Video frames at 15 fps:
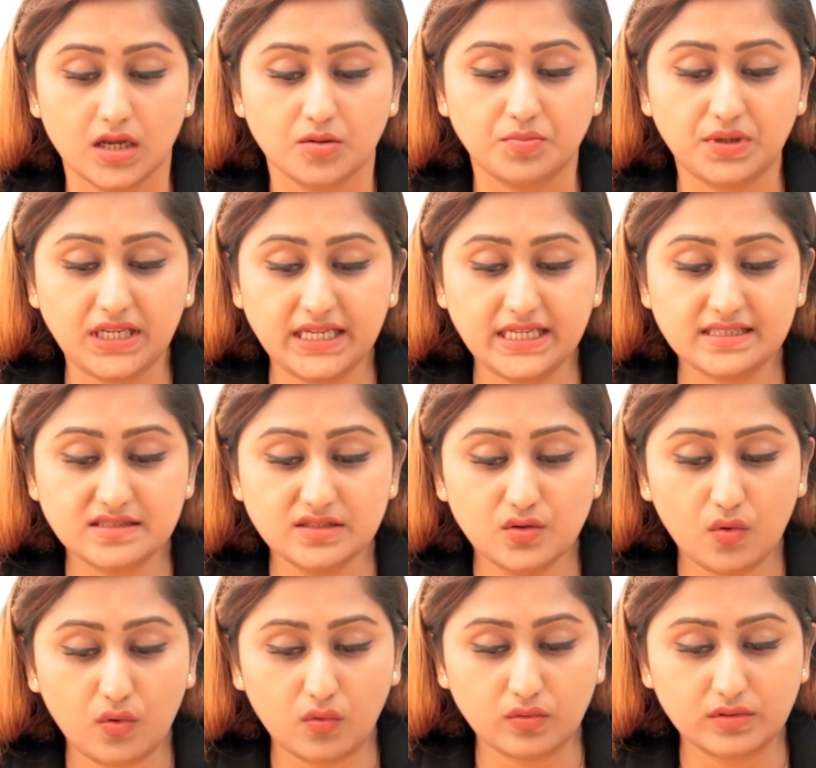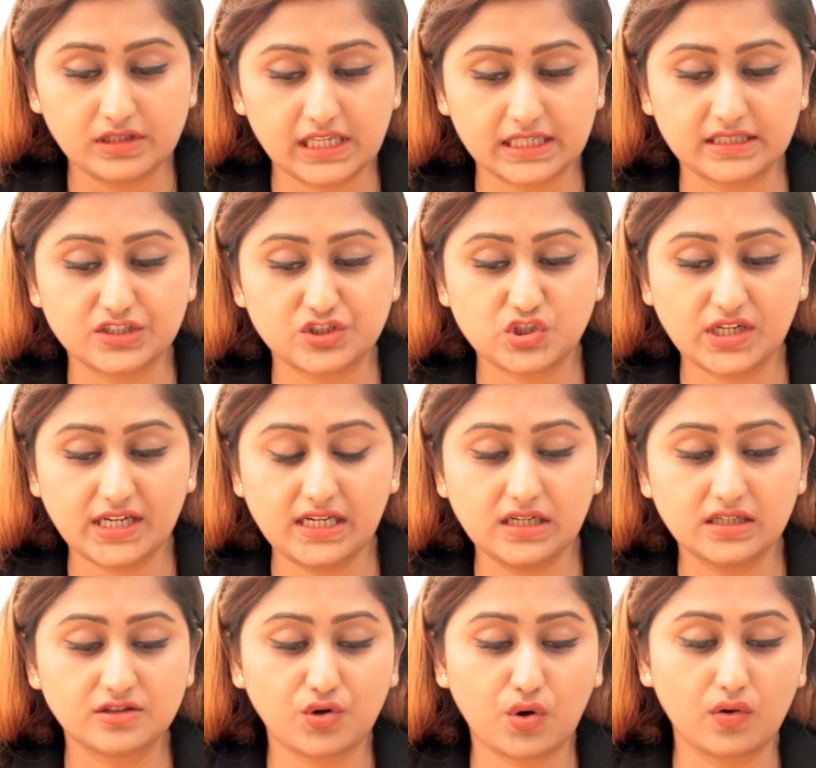please note that the jail
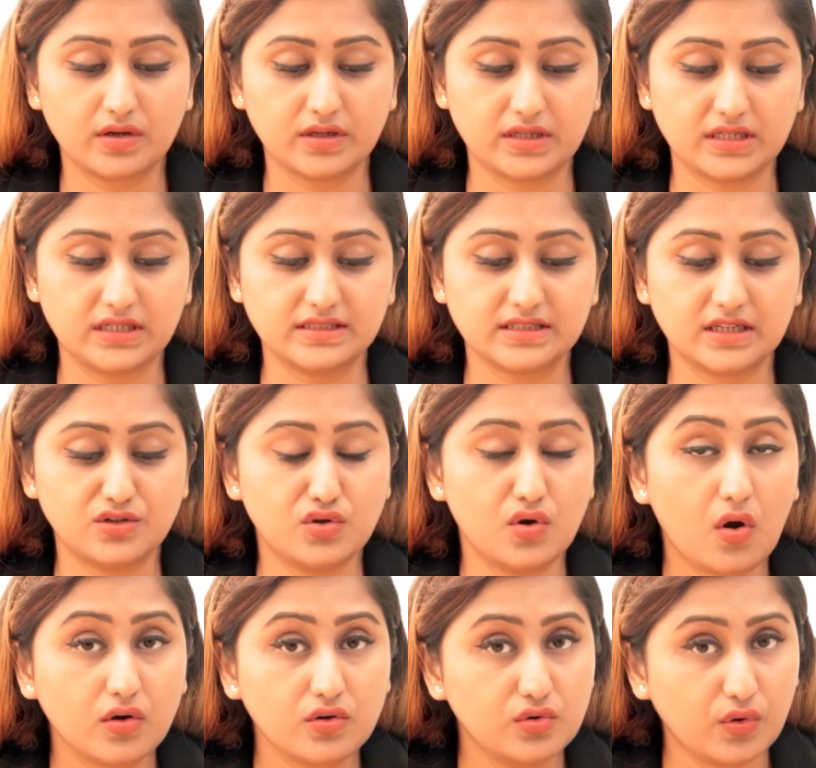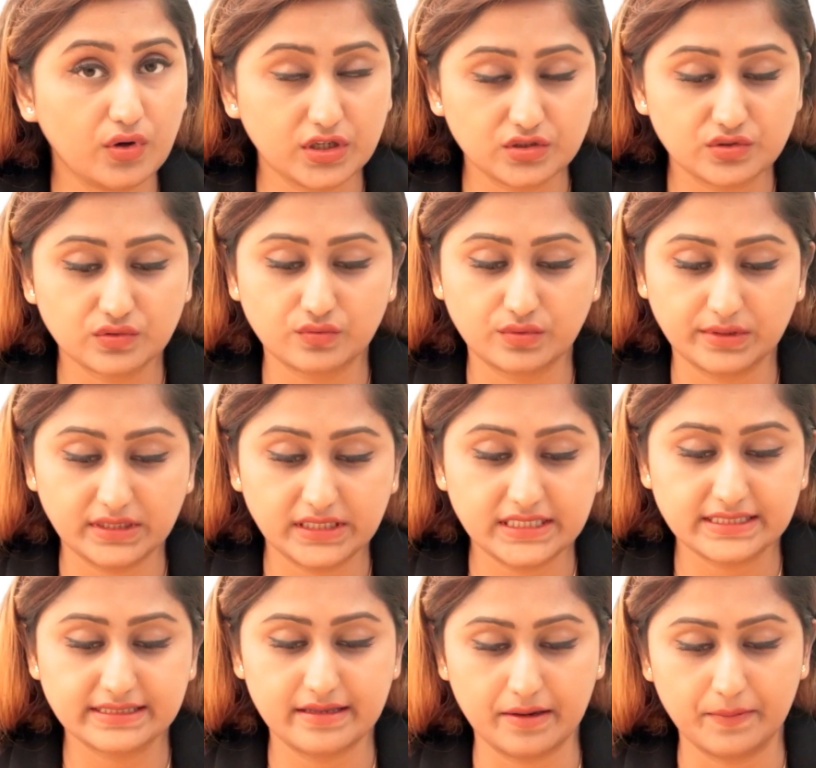authorities are not going to
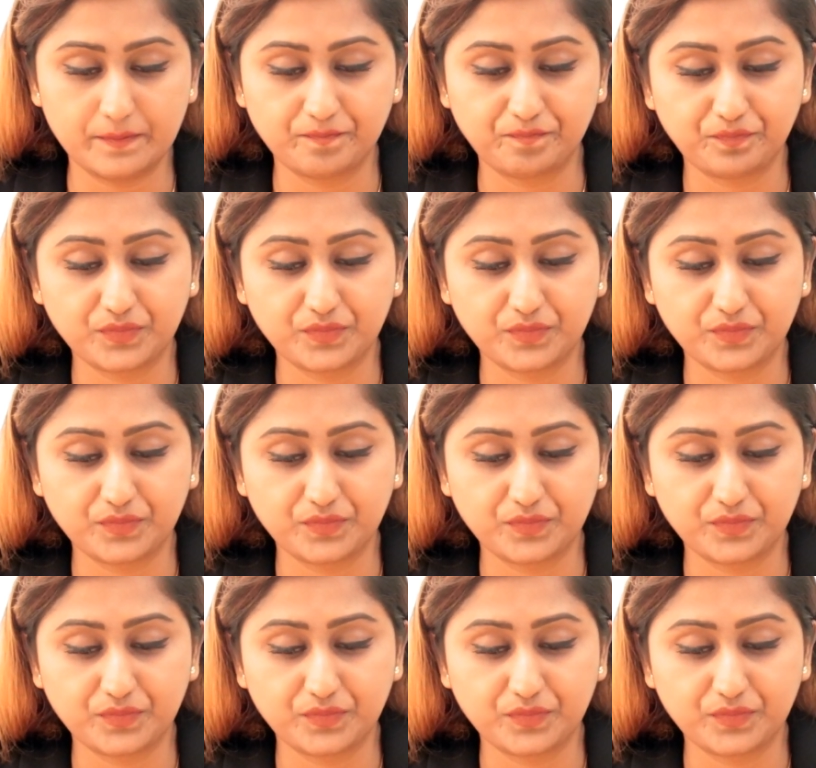release them.